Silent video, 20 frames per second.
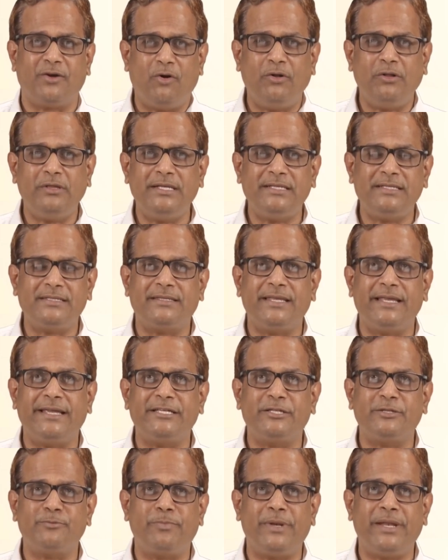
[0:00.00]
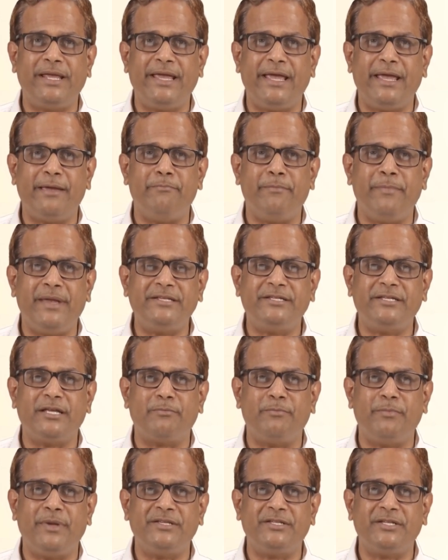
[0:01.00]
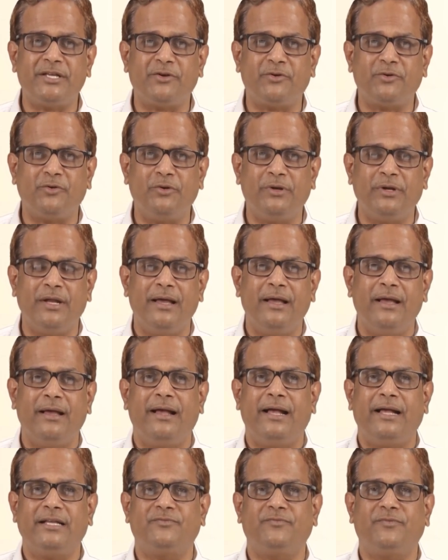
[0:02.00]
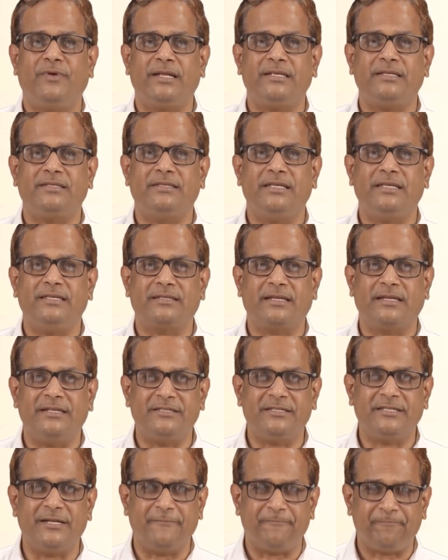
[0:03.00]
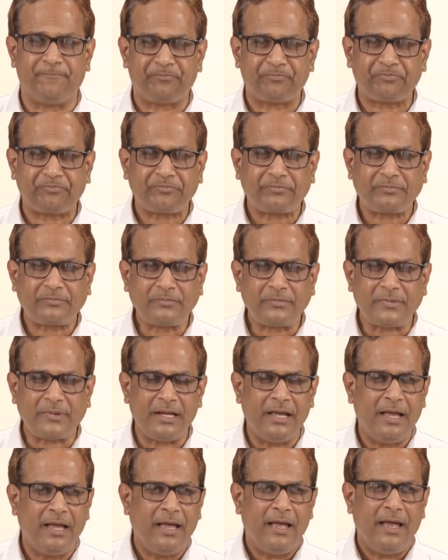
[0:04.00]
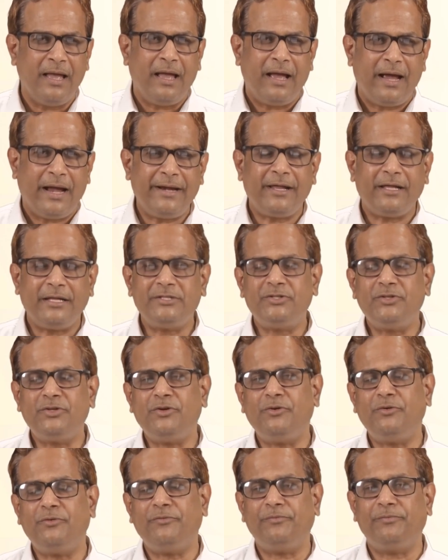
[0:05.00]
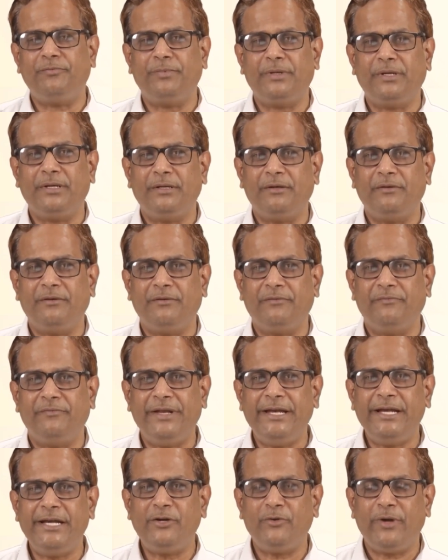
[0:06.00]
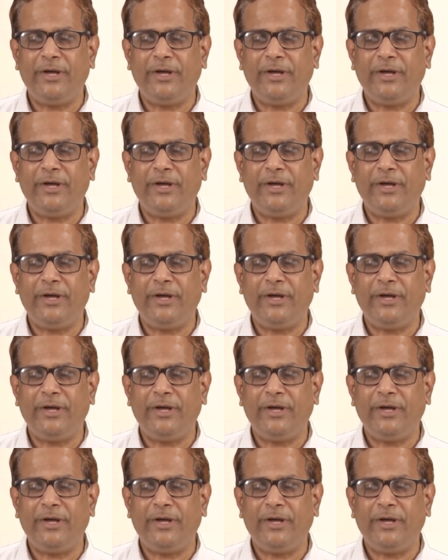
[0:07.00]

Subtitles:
all these things play a major role as far as this is concerned. And also we need to